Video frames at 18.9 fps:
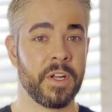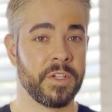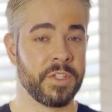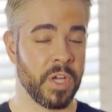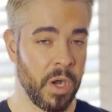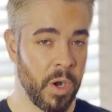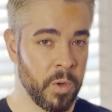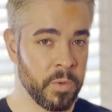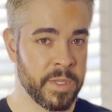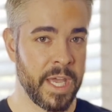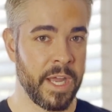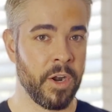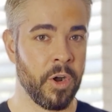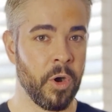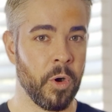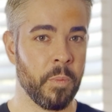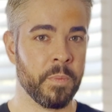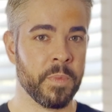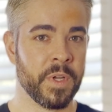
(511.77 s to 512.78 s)
to own that
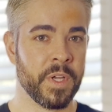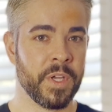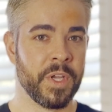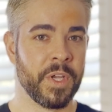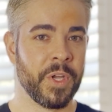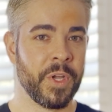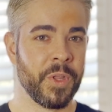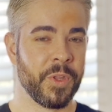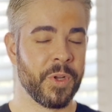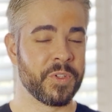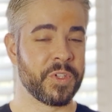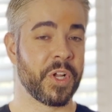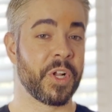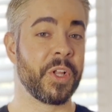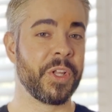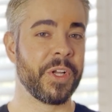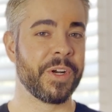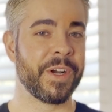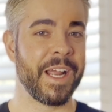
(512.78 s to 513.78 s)
home, there's a
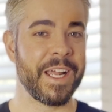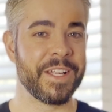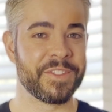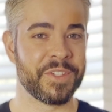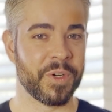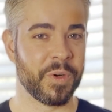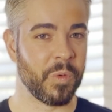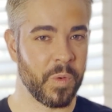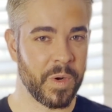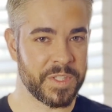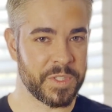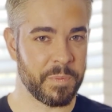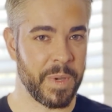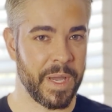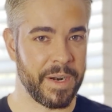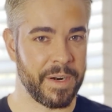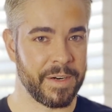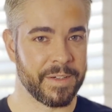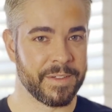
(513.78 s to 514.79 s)
clear answer of what's
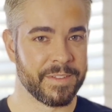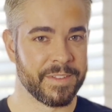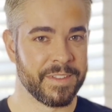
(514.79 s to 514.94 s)
better.